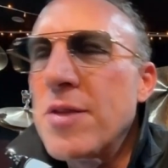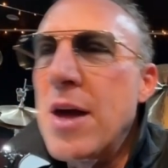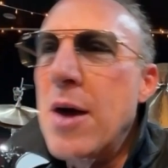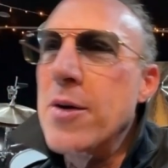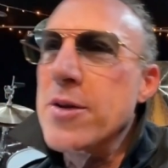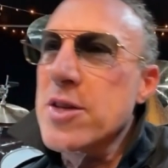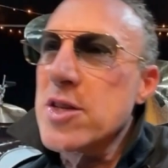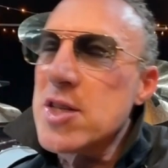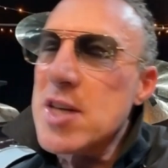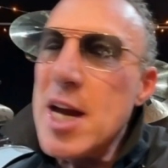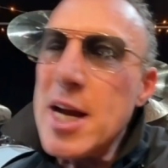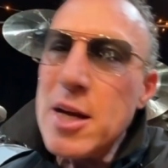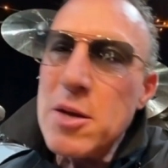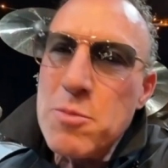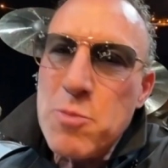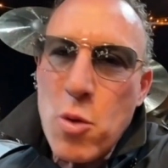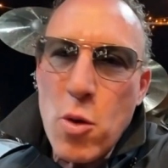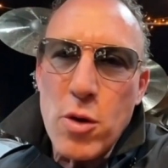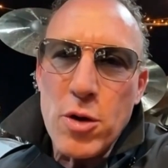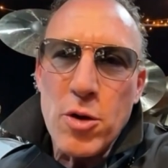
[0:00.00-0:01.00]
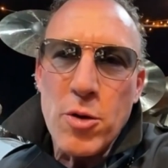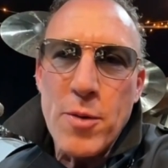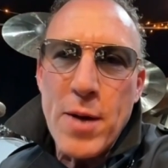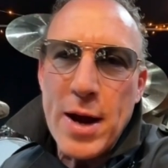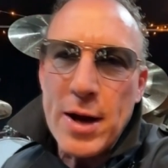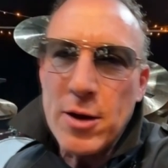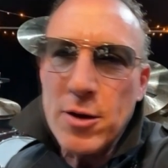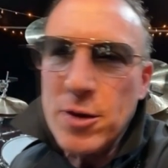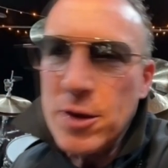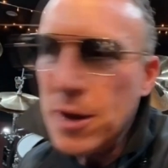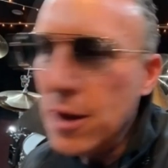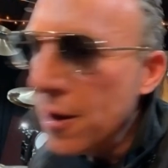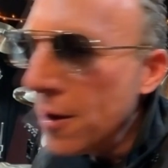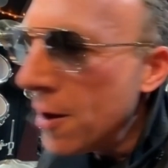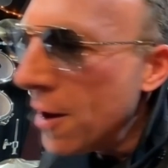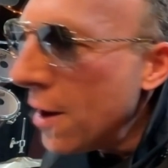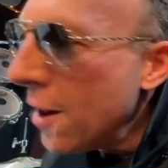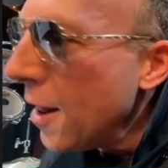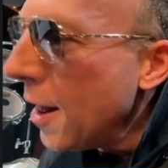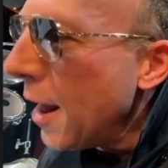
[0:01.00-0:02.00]
Now, in the second porno record,
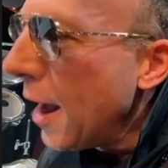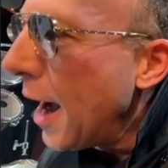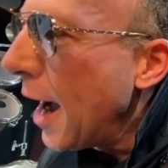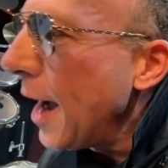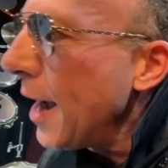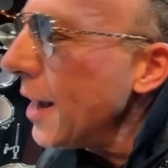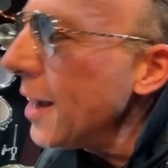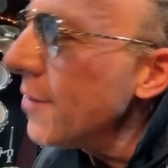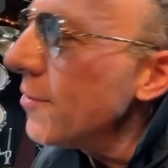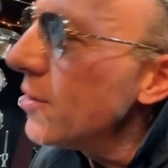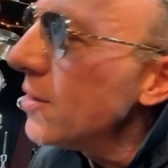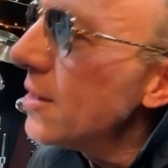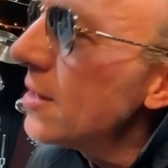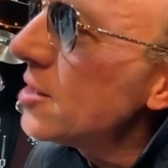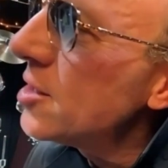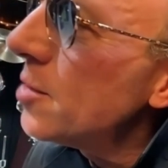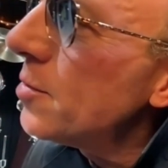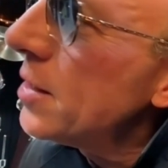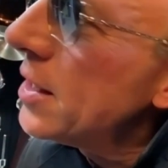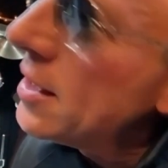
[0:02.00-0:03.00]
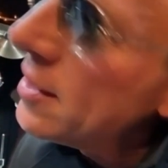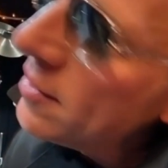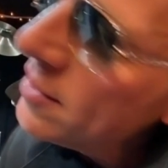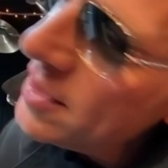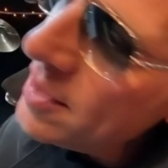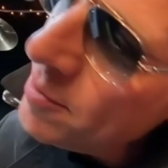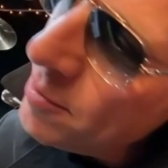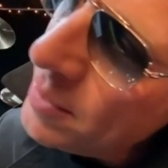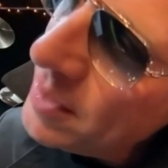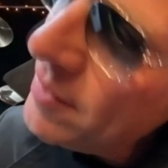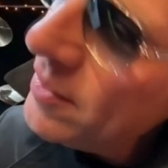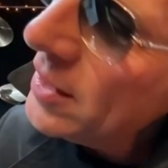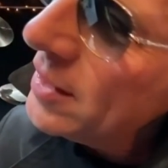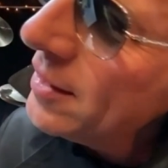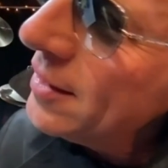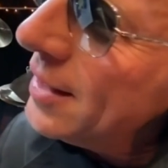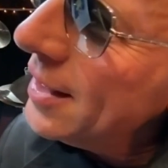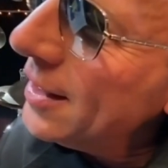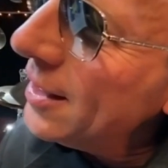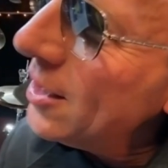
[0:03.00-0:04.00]
I even did something and didn't
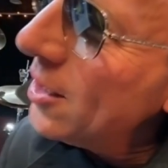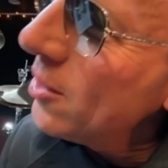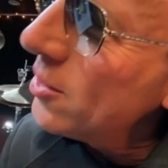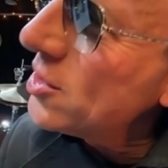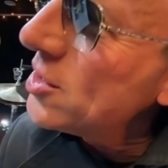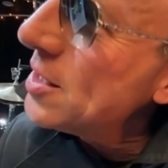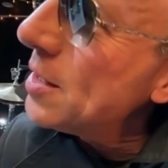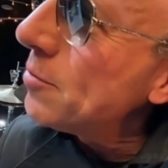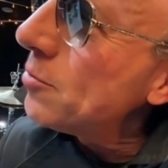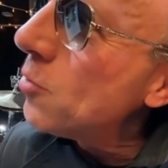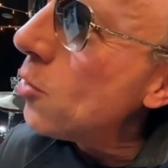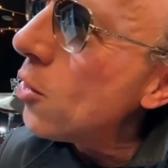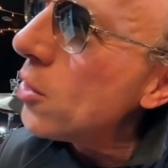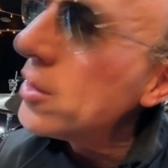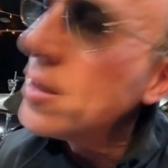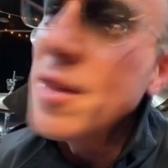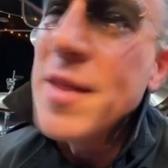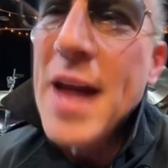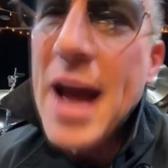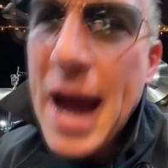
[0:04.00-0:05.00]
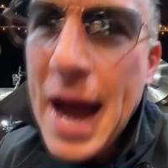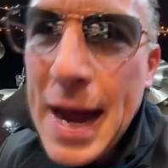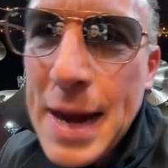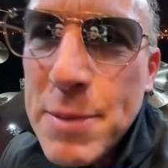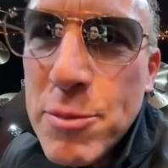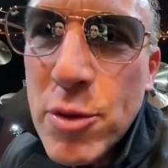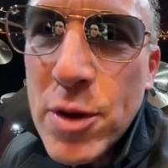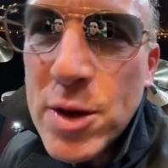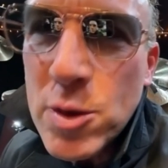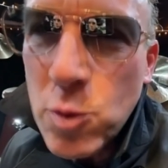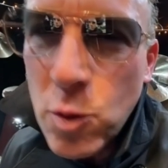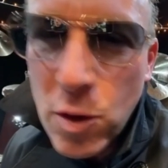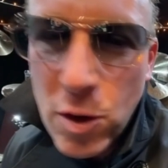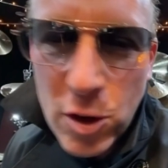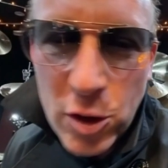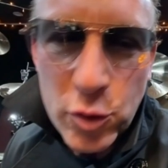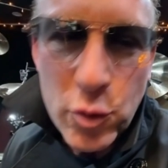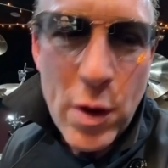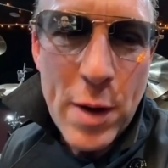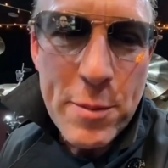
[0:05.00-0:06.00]
even, step more into the hybrid
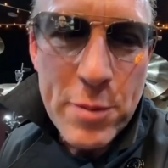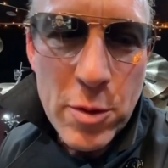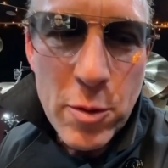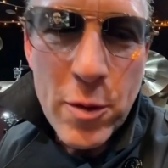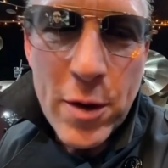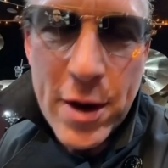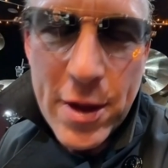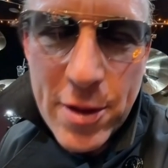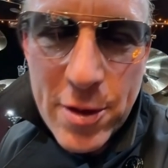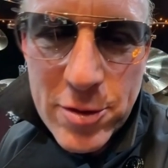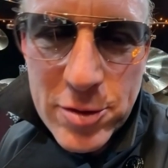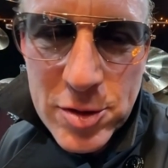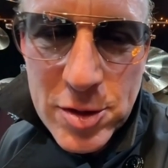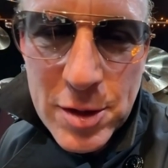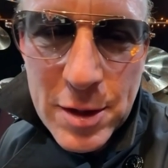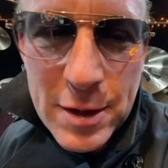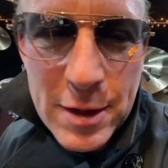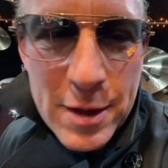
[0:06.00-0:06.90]
world where I put one of those